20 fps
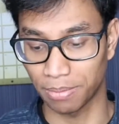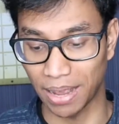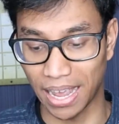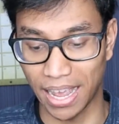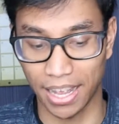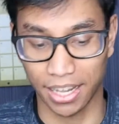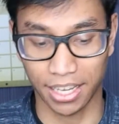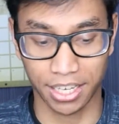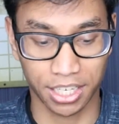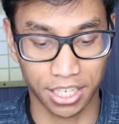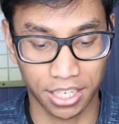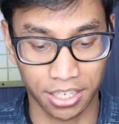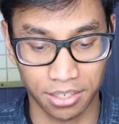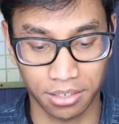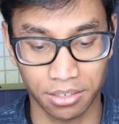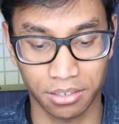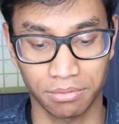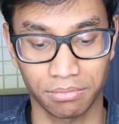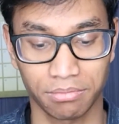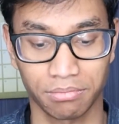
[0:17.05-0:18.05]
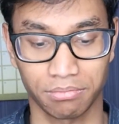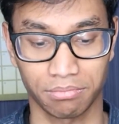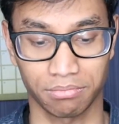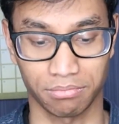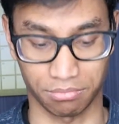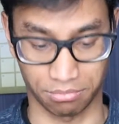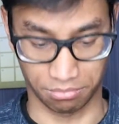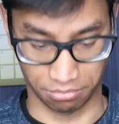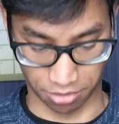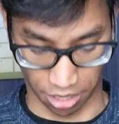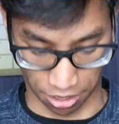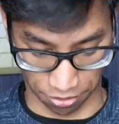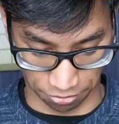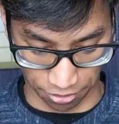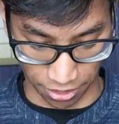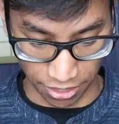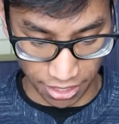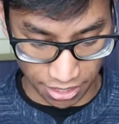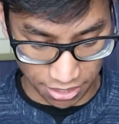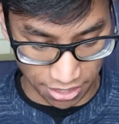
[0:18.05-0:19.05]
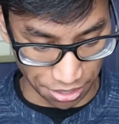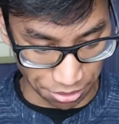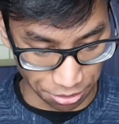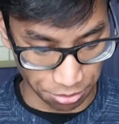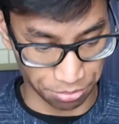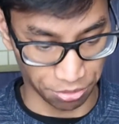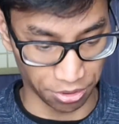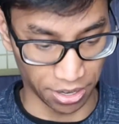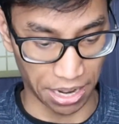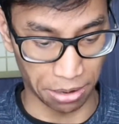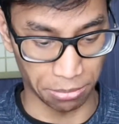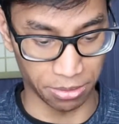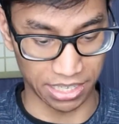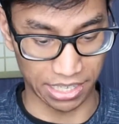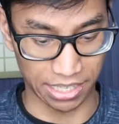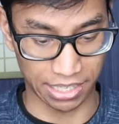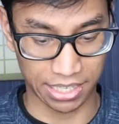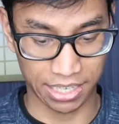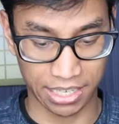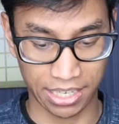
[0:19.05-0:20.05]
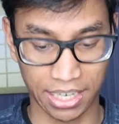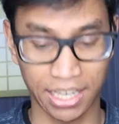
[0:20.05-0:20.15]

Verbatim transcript: bag, I think that's how you pronounce it.